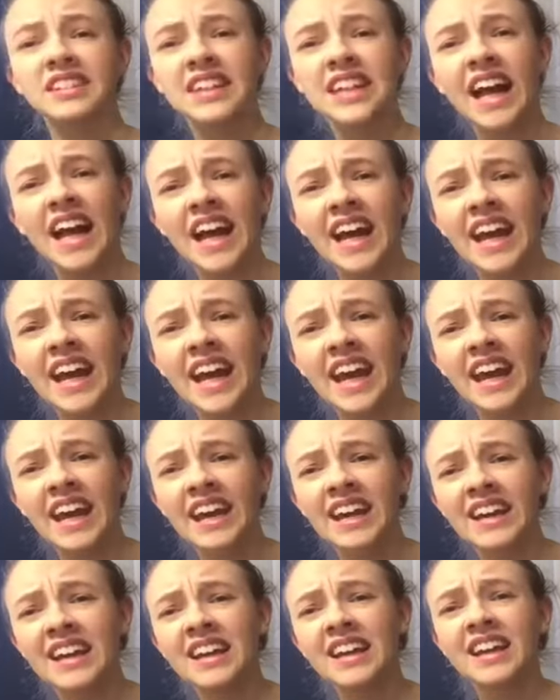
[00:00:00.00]

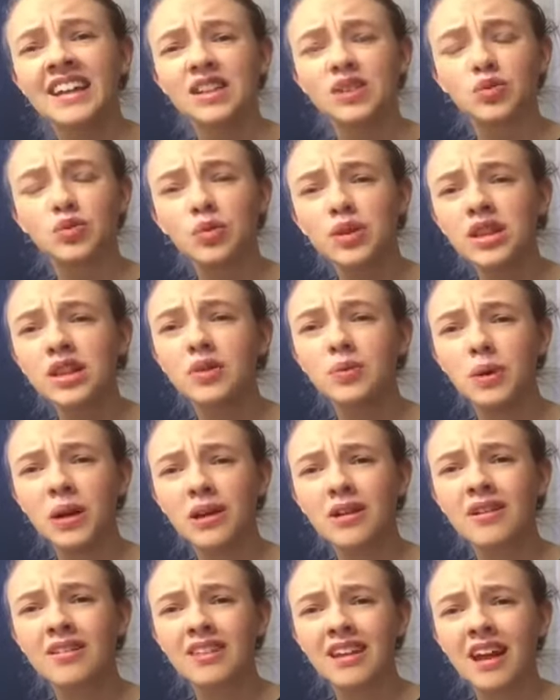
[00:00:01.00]
lighting is really
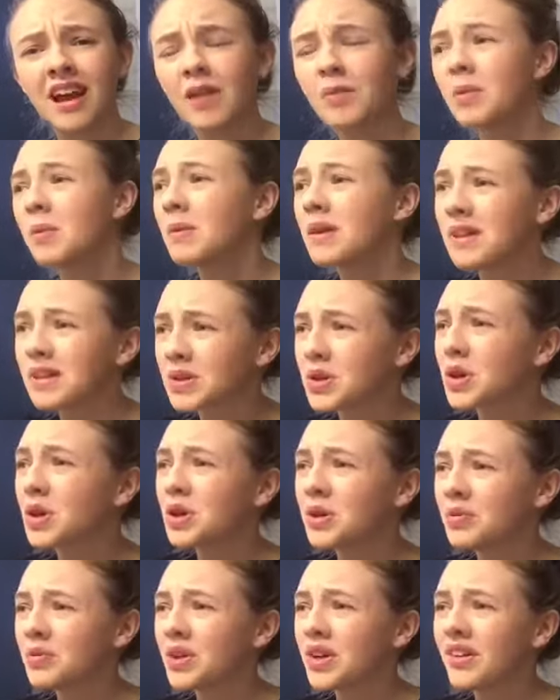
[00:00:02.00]
weird on the camera, but it's good
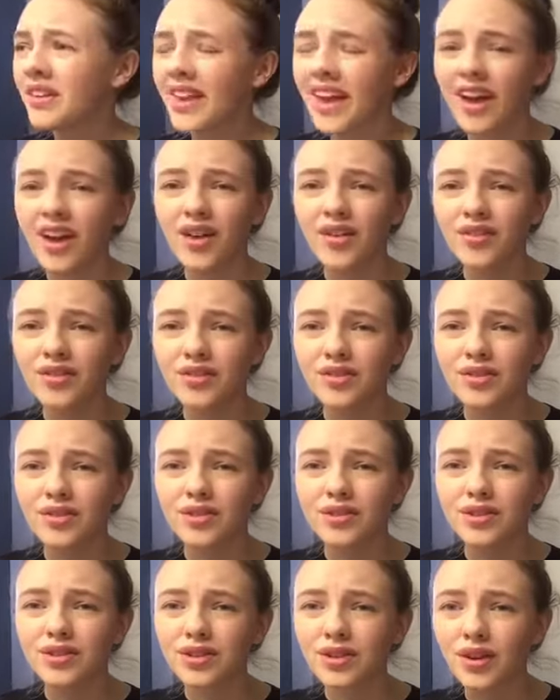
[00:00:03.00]
in real life.
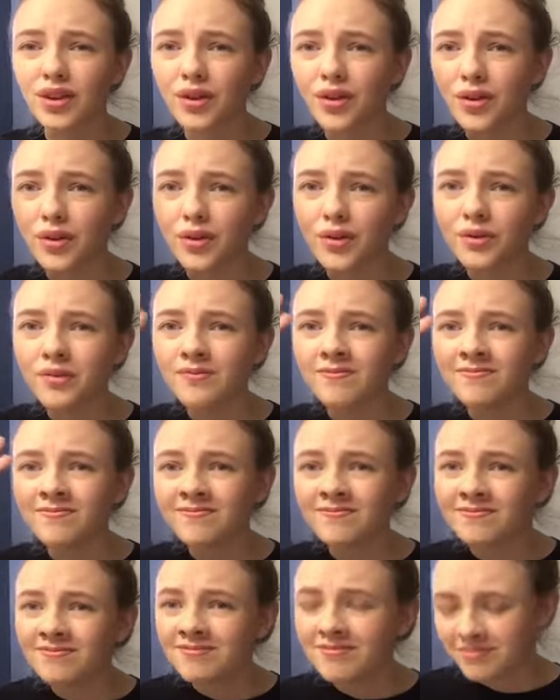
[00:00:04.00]
So
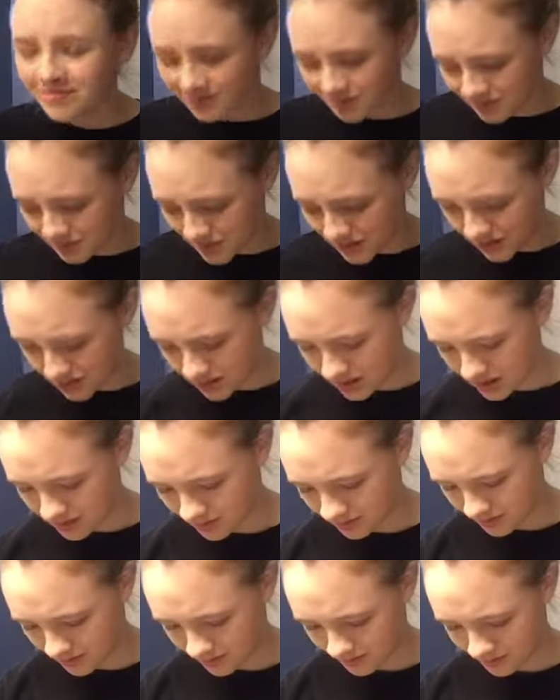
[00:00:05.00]
just
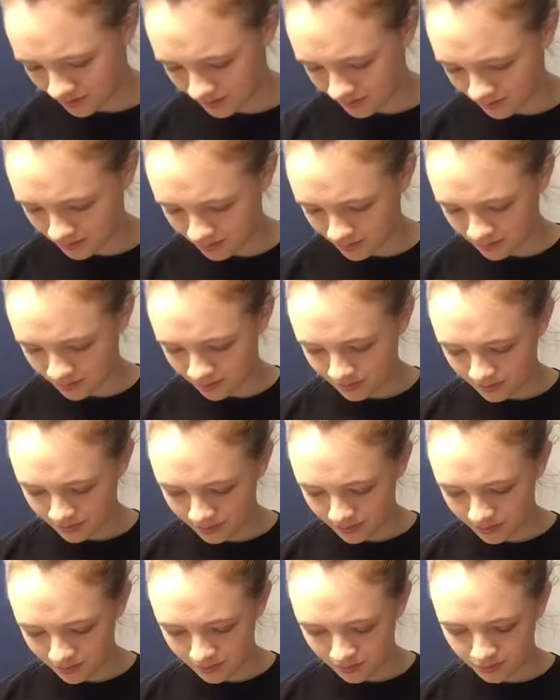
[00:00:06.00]

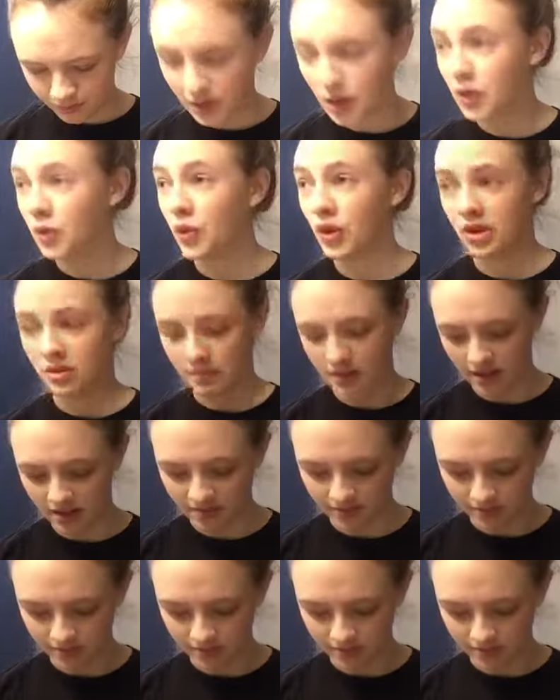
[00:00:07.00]
bear with me.